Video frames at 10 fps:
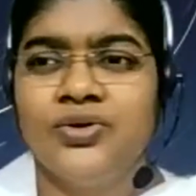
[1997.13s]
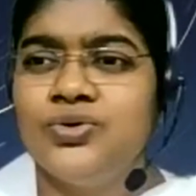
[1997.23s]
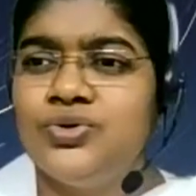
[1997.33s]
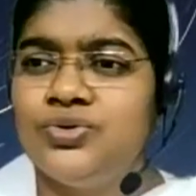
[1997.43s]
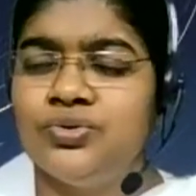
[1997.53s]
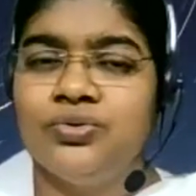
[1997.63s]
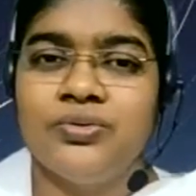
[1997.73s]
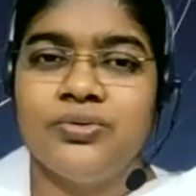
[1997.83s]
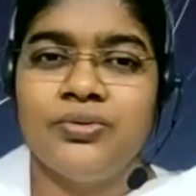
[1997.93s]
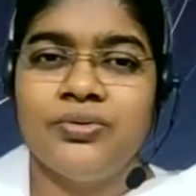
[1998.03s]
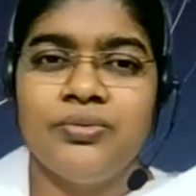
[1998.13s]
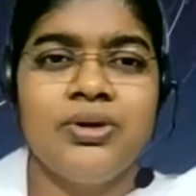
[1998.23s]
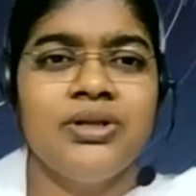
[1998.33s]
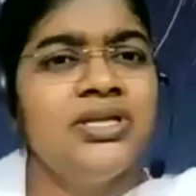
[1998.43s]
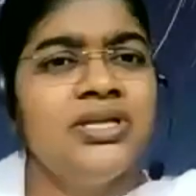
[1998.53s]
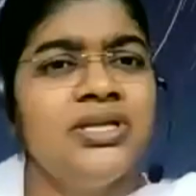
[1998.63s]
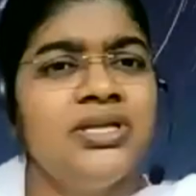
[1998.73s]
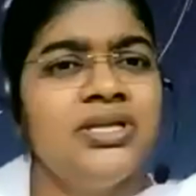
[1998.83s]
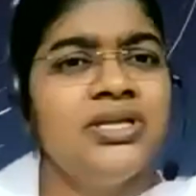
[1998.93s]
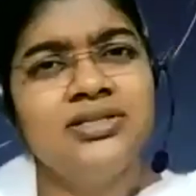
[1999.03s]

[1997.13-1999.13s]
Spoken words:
to this is the